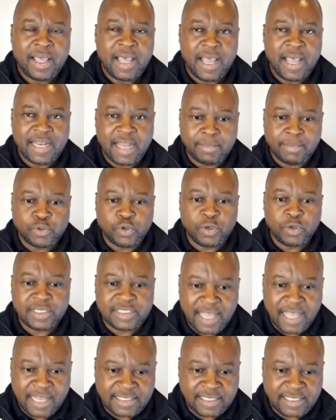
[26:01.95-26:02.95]
And I'm so
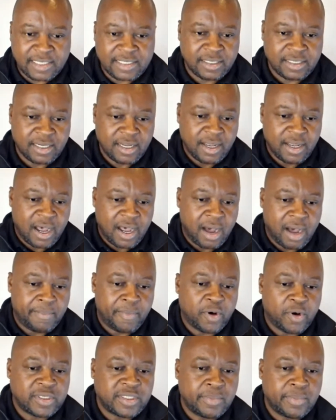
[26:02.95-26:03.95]
excited
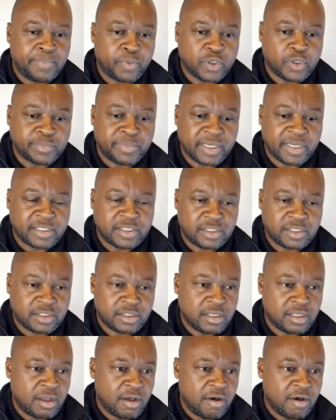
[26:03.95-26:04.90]
about the prospects